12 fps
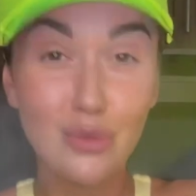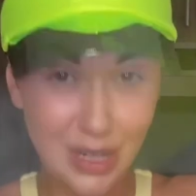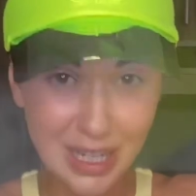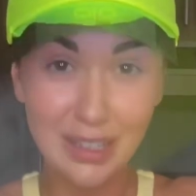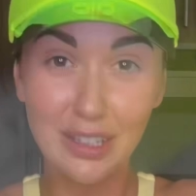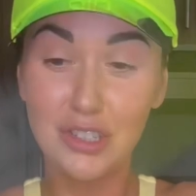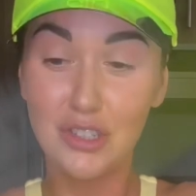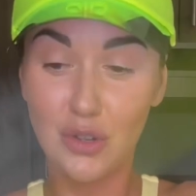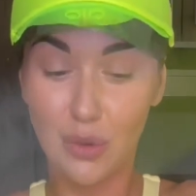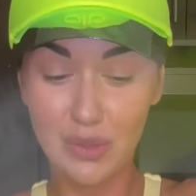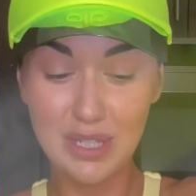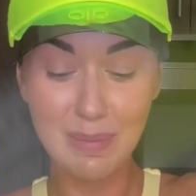really
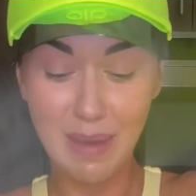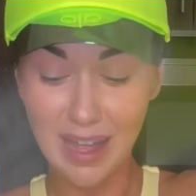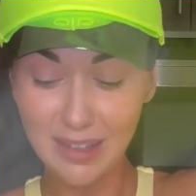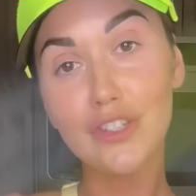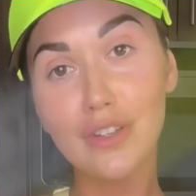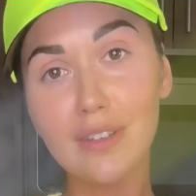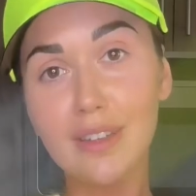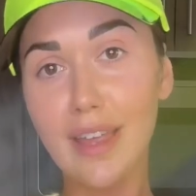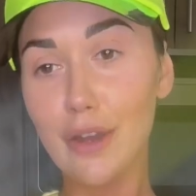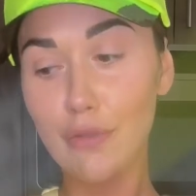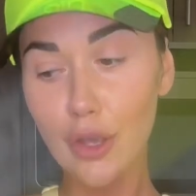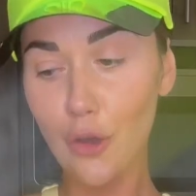strong smell. Originally
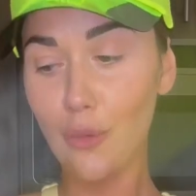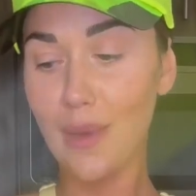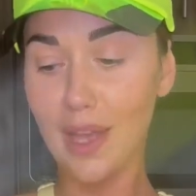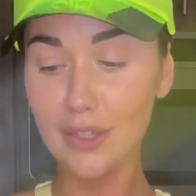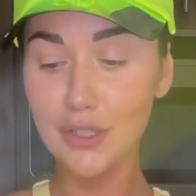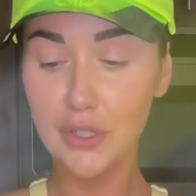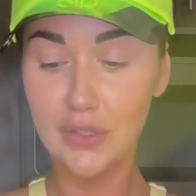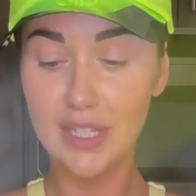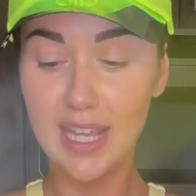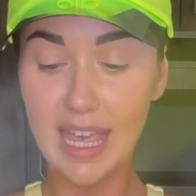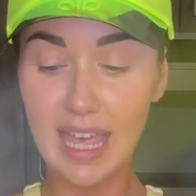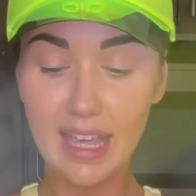they recommend to
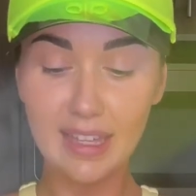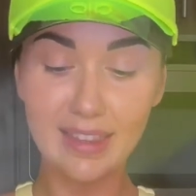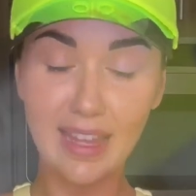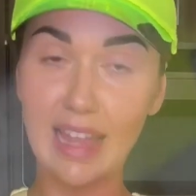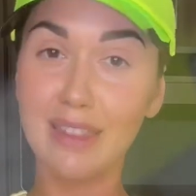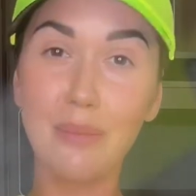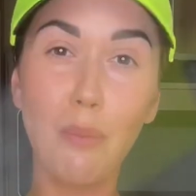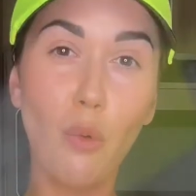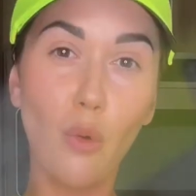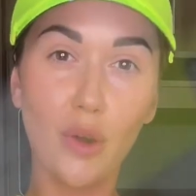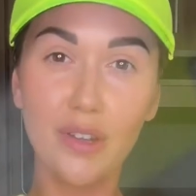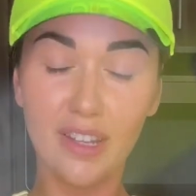take not
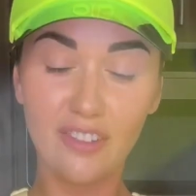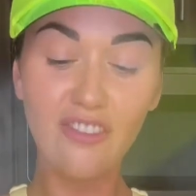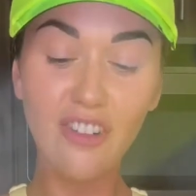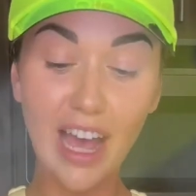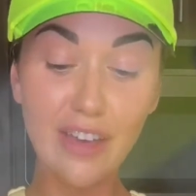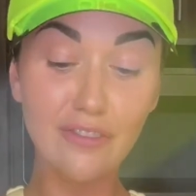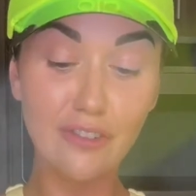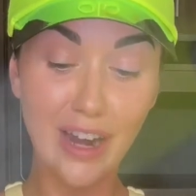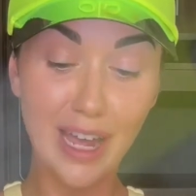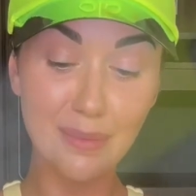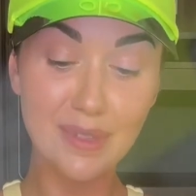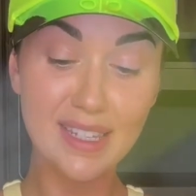more than 5
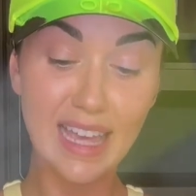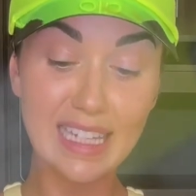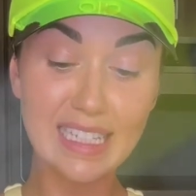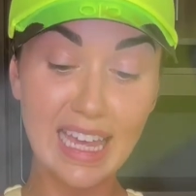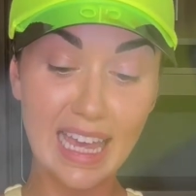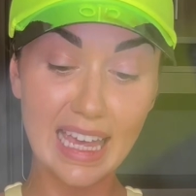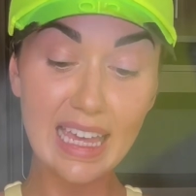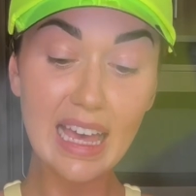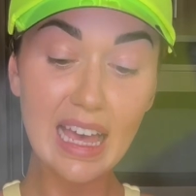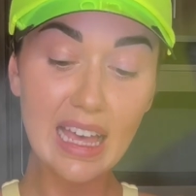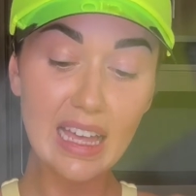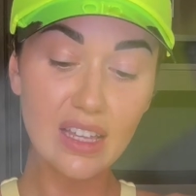grams a day,
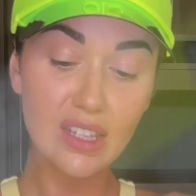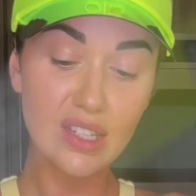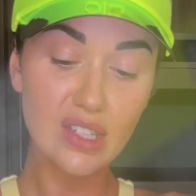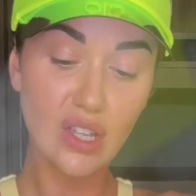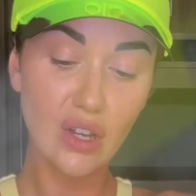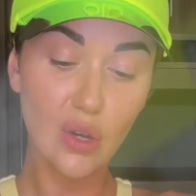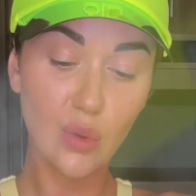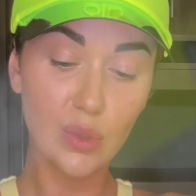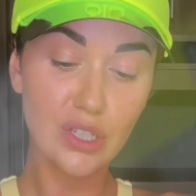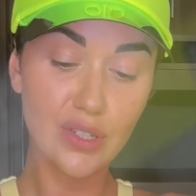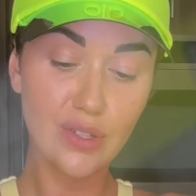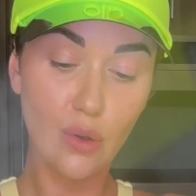so we
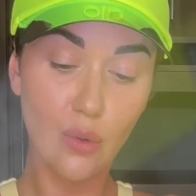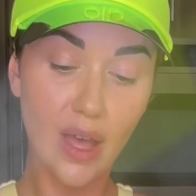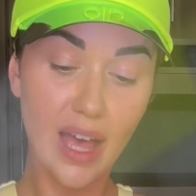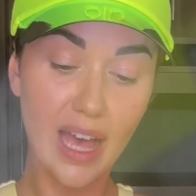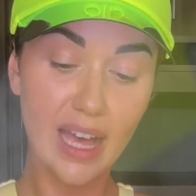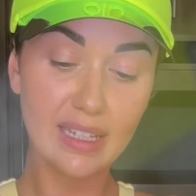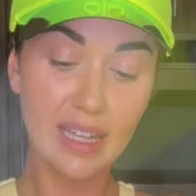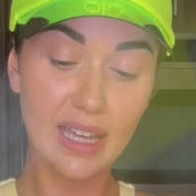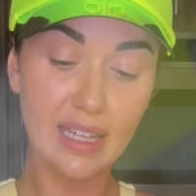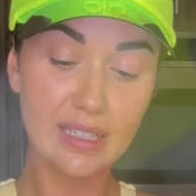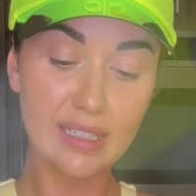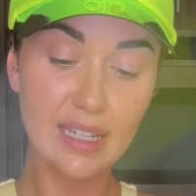just go ahead
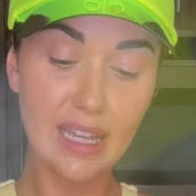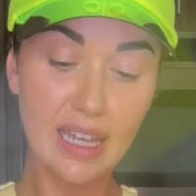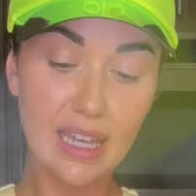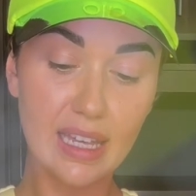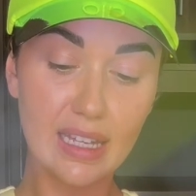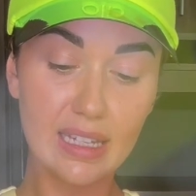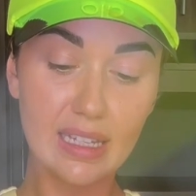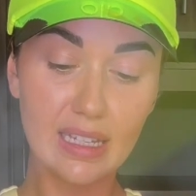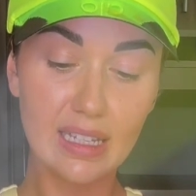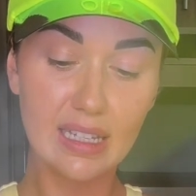and take